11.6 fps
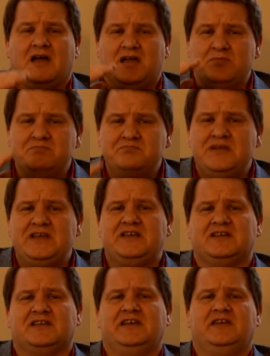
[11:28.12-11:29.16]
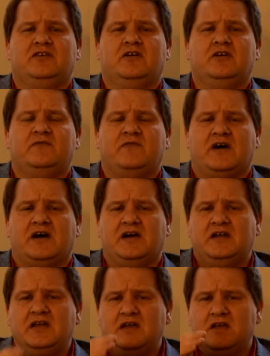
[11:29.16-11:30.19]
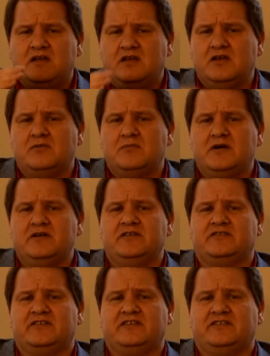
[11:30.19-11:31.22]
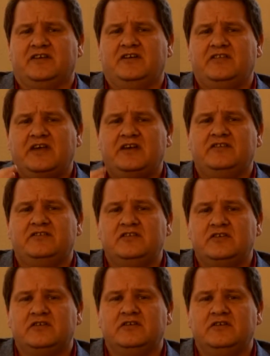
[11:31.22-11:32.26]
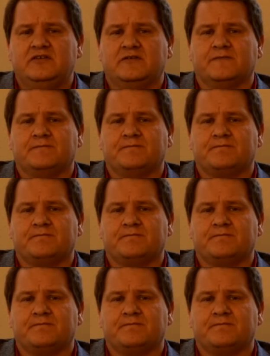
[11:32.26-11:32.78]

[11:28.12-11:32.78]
immediately notify your emergency center that is near you.